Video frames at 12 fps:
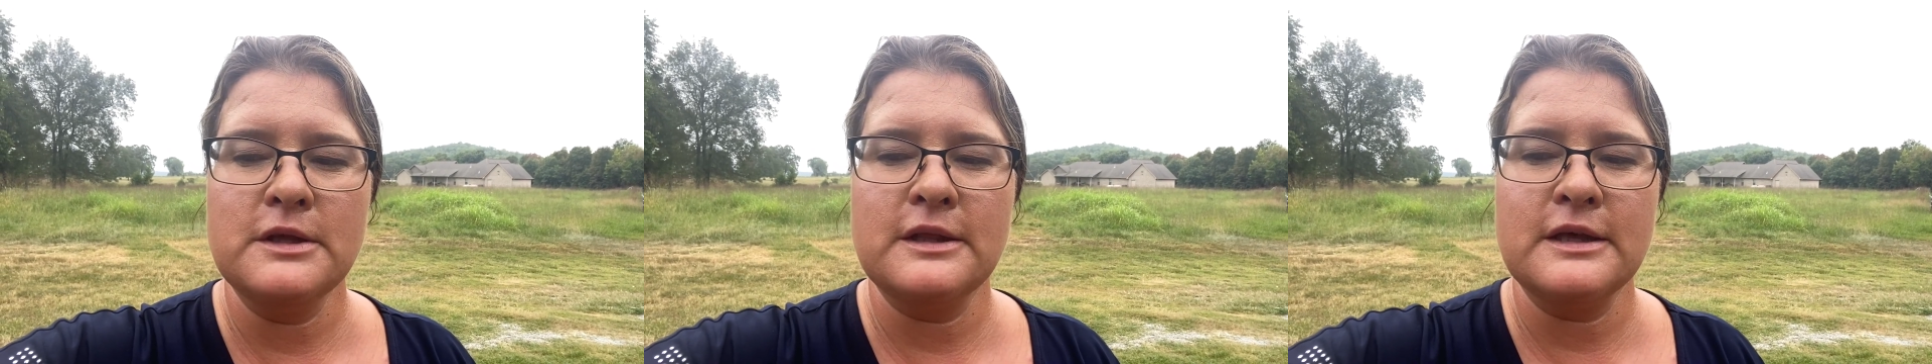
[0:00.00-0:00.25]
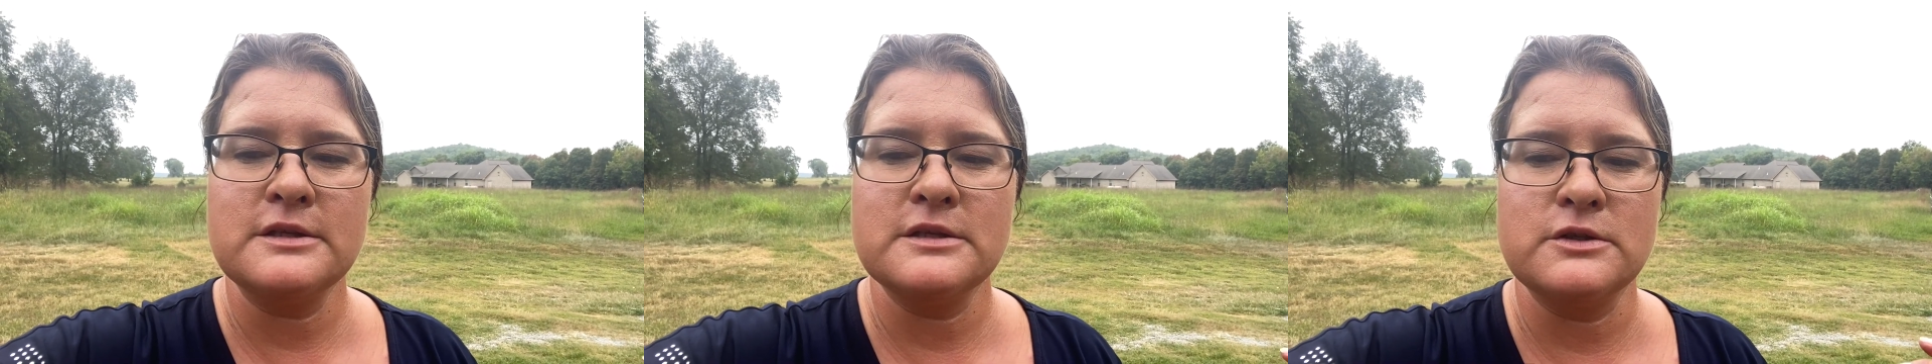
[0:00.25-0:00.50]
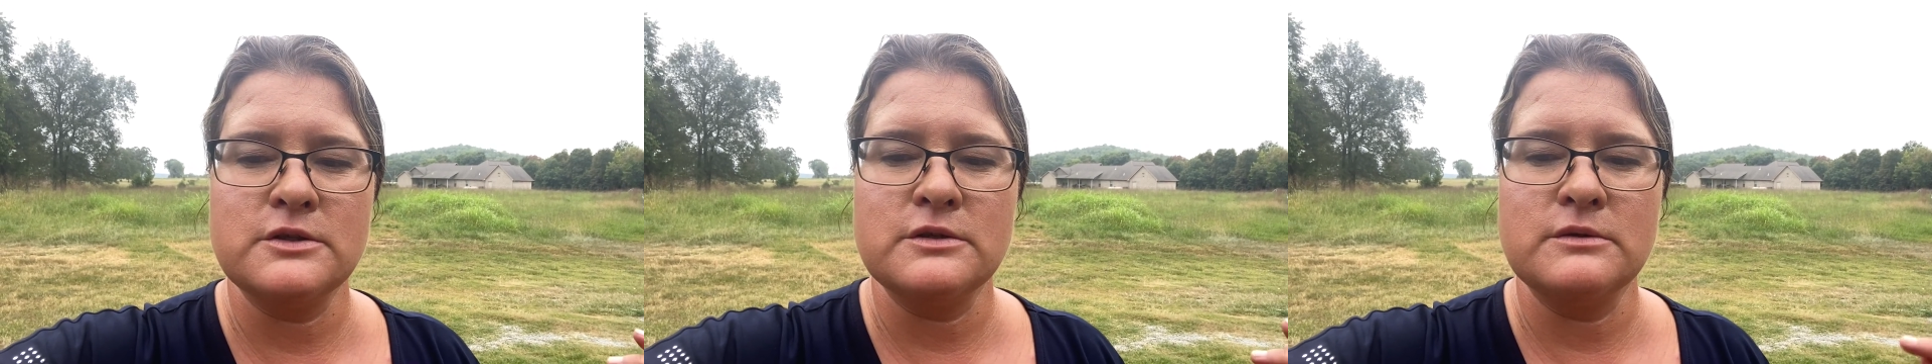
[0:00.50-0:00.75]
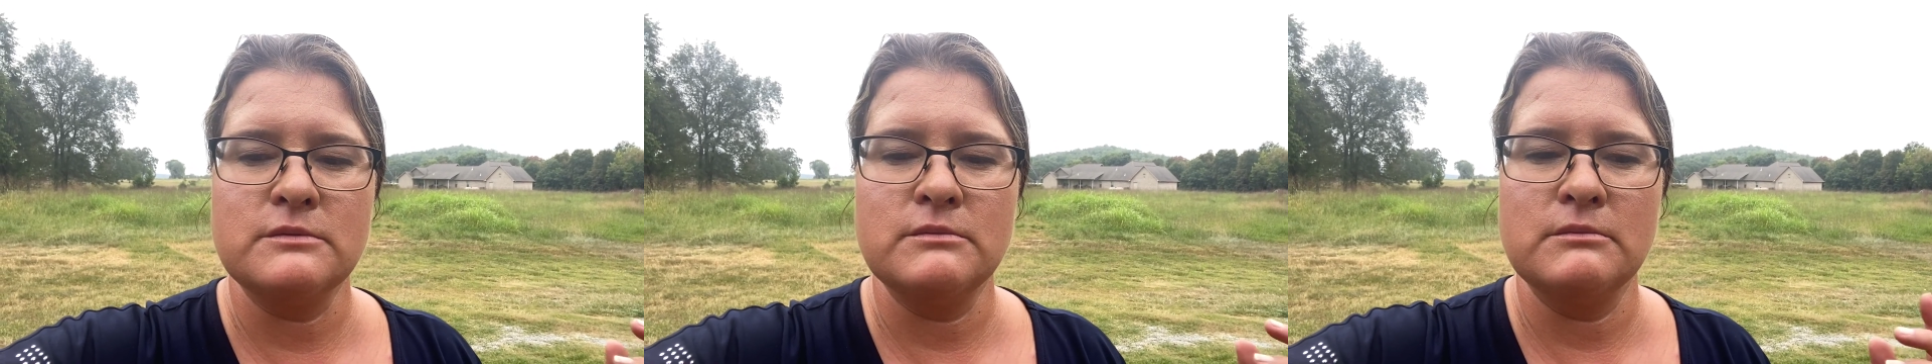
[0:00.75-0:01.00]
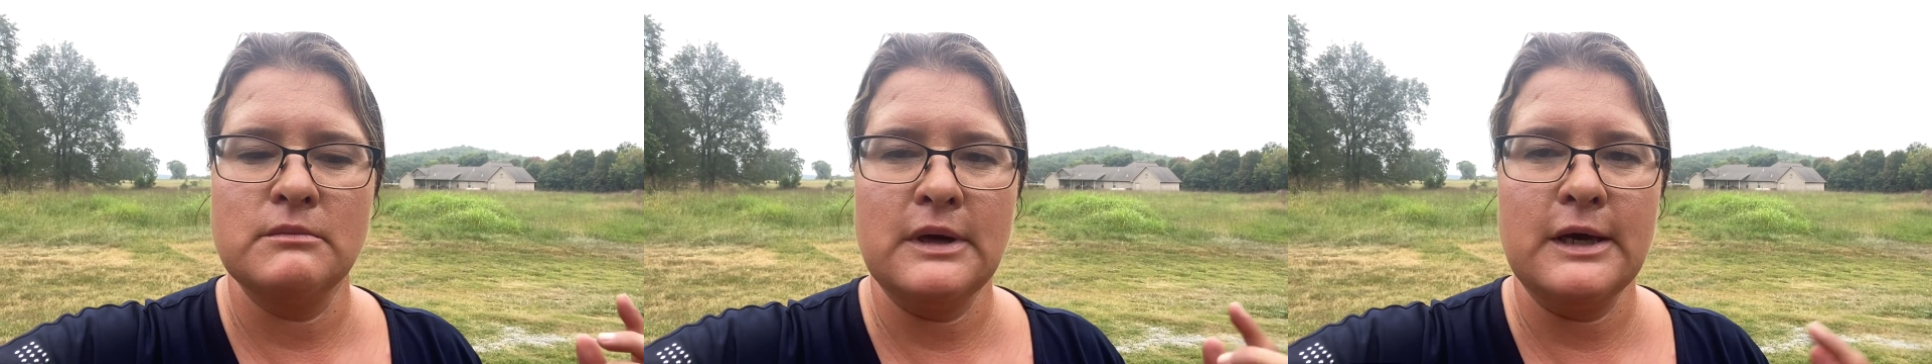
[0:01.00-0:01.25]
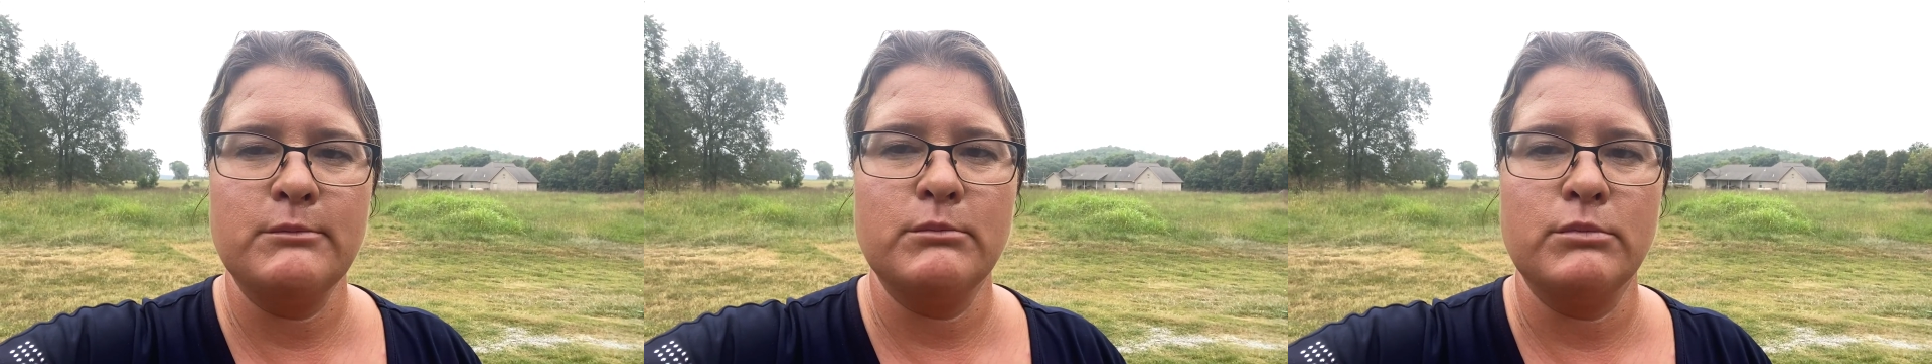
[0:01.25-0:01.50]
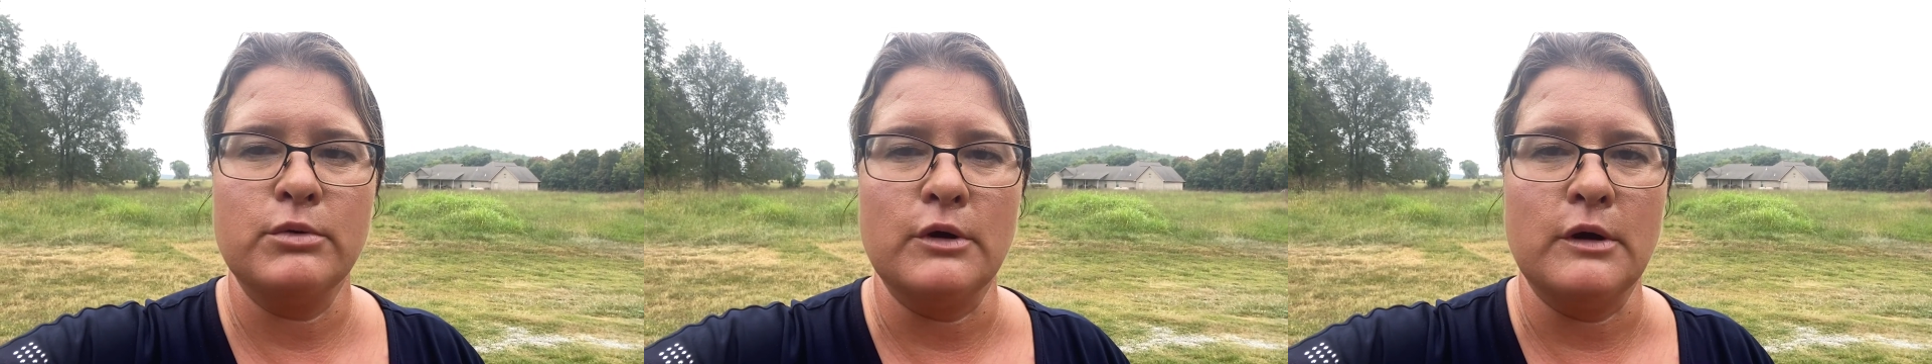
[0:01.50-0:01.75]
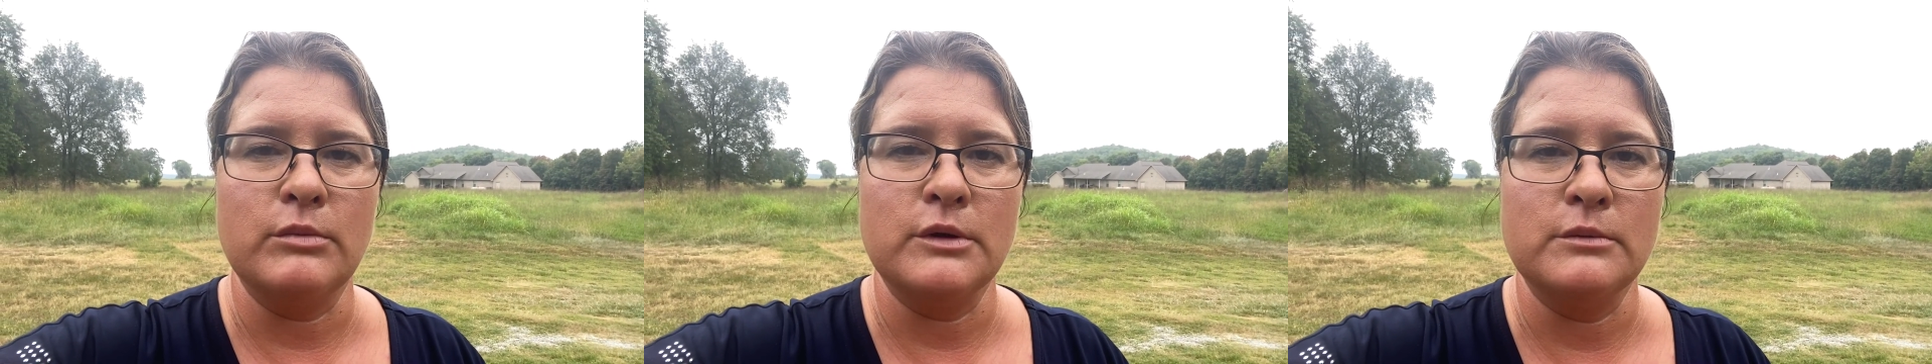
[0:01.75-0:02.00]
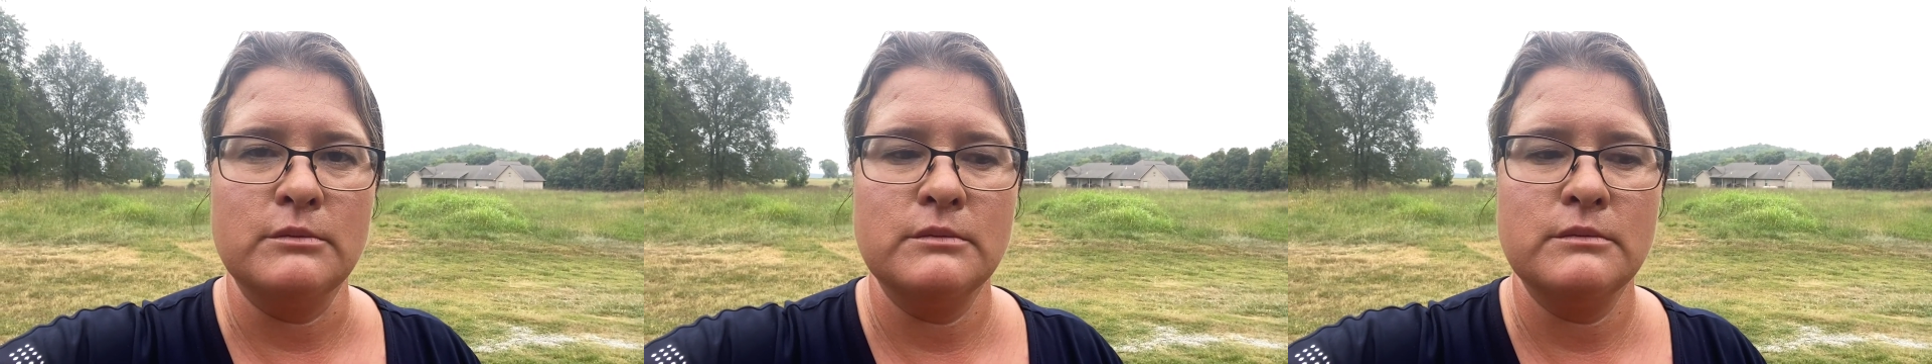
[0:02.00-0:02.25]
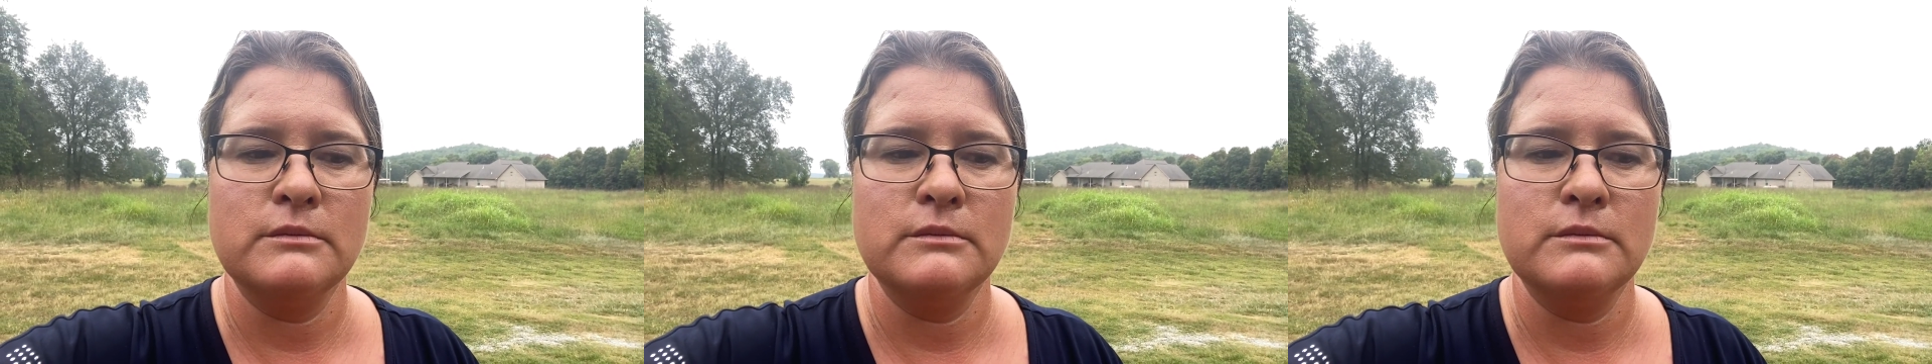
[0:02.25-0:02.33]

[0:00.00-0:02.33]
that's my problem.